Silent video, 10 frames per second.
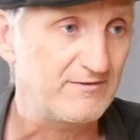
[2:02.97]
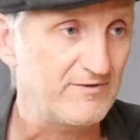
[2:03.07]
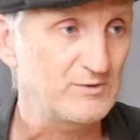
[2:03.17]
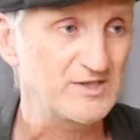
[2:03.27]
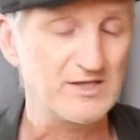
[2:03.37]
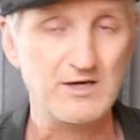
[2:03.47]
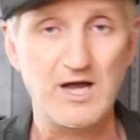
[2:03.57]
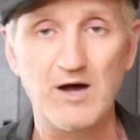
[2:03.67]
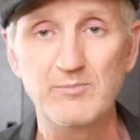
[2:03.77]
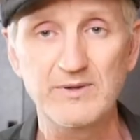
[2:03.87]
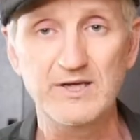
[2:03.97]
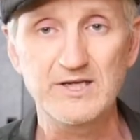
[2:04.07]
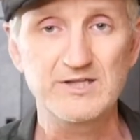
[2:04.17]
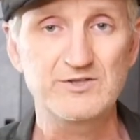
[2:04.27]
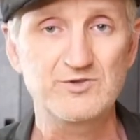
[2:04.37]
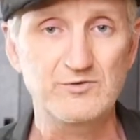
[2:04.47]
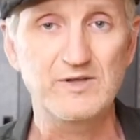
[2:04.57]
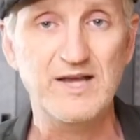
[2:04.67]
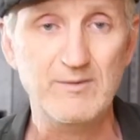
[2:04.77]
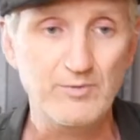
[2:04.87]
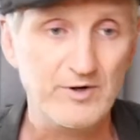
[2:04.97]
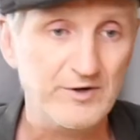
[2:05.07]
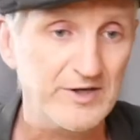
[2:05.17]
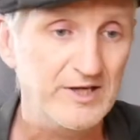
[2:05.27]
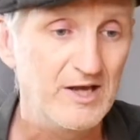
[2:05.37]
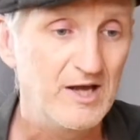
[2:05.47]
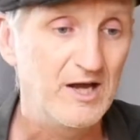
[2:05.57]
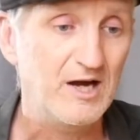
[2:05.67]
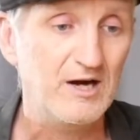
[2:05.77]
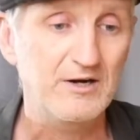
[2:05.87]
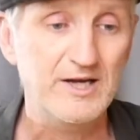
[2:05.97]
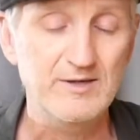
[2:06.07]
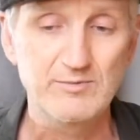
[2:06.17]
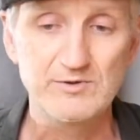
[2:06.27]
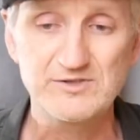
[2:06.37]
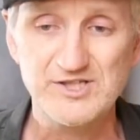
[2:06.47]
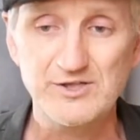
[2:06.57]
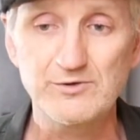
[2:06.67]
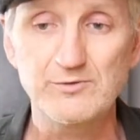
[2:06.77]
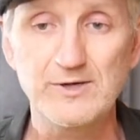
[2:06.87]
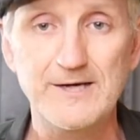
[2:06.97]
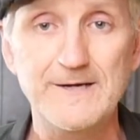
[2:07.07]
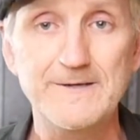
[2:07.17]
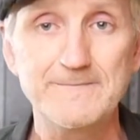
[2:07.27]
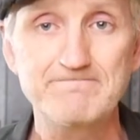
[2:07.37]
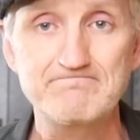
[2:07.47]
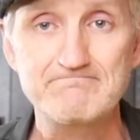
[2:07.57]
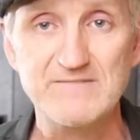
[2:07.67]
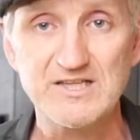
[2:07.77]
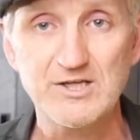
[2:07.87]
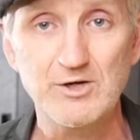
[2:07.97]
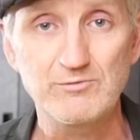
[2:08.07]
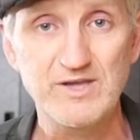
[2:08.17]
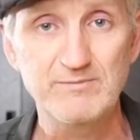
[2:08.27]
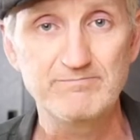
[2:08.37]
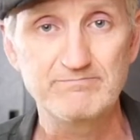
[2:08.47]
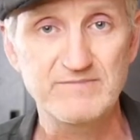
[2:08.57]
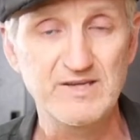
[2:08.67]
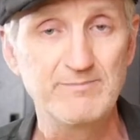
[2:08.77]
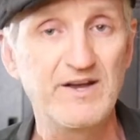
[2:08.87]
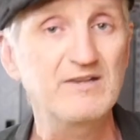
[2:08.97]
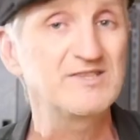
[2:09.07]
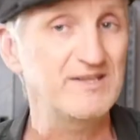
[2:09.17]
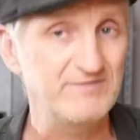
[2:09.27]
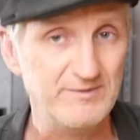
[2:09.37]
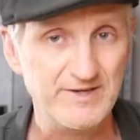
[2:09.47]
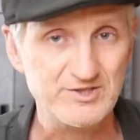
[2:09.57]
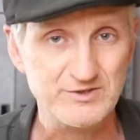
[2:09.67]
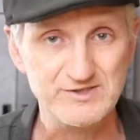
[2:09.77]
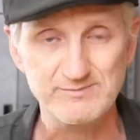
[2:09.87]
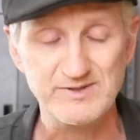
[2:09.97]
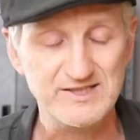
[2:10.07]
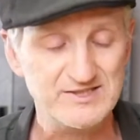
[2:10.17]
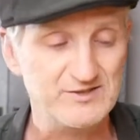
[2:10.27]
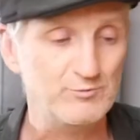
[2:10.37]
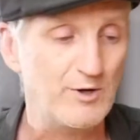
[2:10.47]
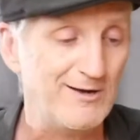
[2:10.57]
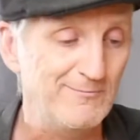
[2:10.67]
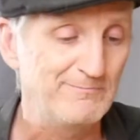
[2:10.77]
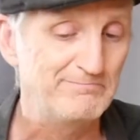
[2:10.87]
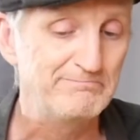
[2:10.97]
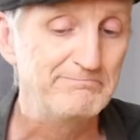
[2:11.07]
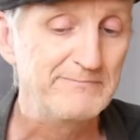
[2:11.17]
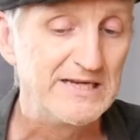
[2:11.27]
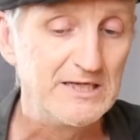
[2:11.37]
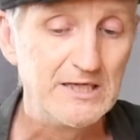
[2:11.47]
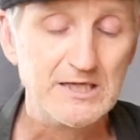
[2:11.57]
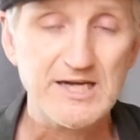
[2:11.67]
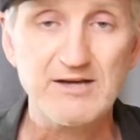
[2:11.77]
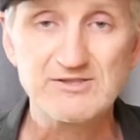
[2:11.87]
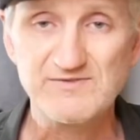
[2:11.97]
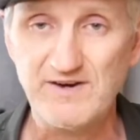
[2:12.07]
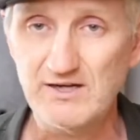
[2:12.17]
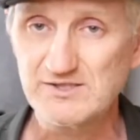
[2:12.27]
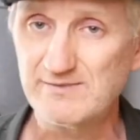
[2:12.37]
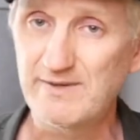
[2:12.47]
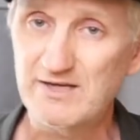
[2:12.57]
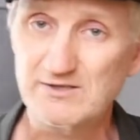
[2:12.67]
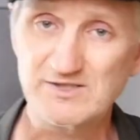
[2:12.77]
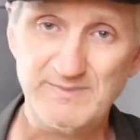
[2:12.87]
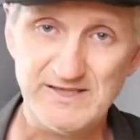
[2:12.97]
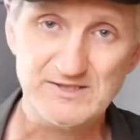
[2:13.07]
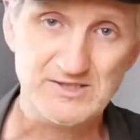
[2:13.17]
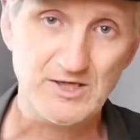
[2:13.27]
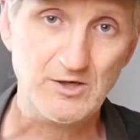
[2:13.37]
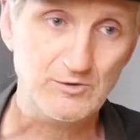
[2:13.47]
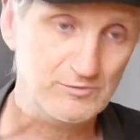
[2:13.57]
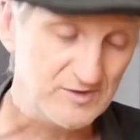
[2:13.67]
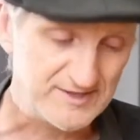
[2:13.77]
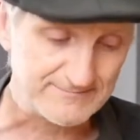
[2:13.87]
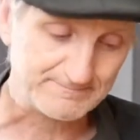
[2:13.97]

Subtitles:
folks that are helping in the tool library are able to, keep their safety measures in place as well. Now, as far as the makerspace goes,